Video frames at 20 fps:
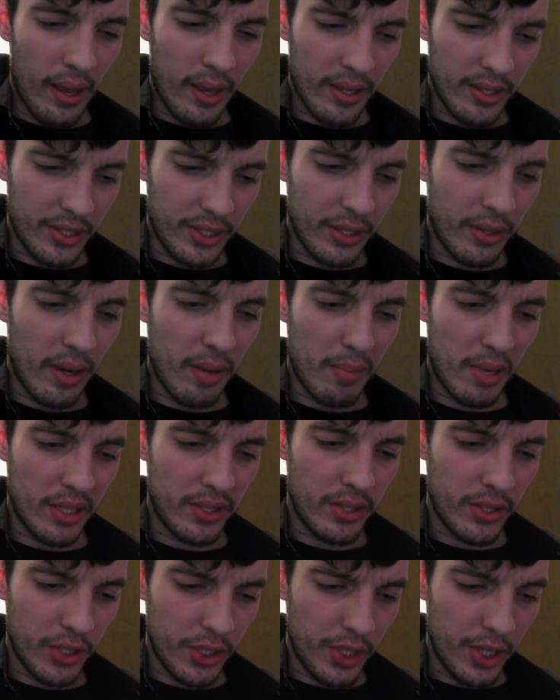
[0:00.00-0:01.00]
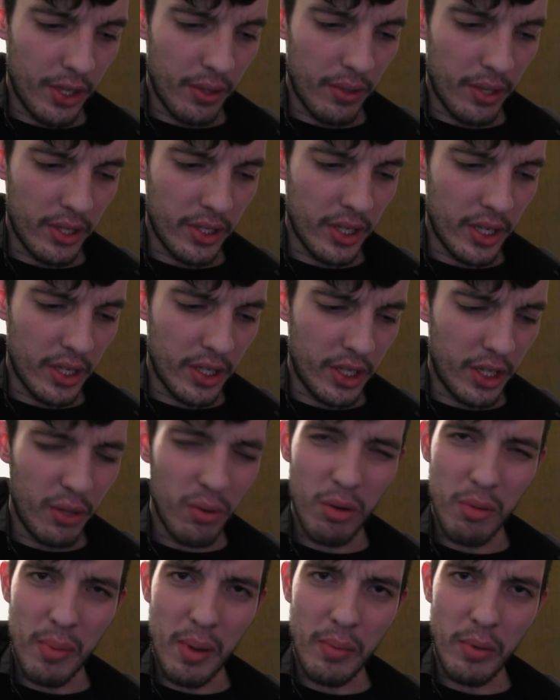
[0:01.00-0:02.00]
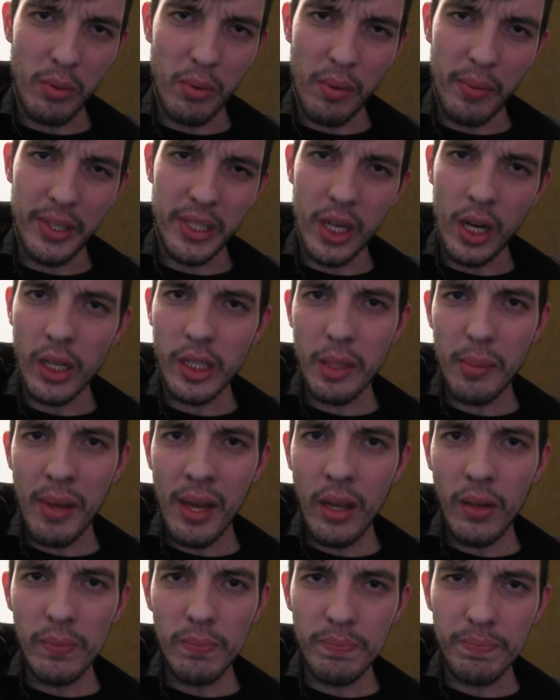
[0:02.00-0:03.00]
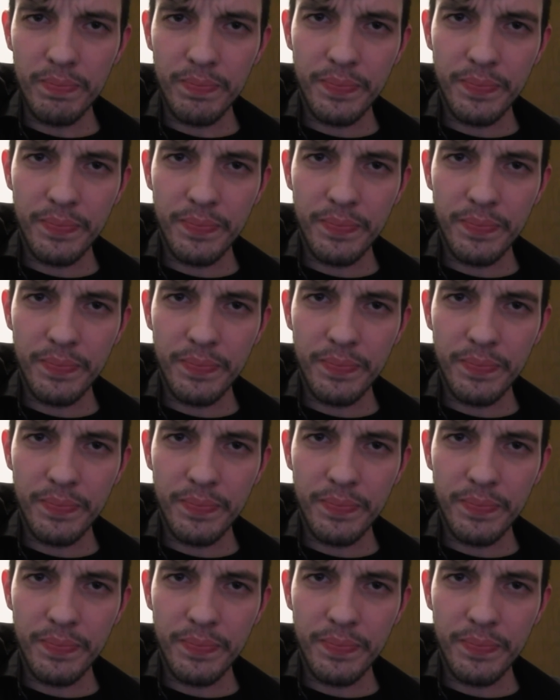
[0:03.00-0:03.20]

And so I messaged you. And do you remember what we talked about?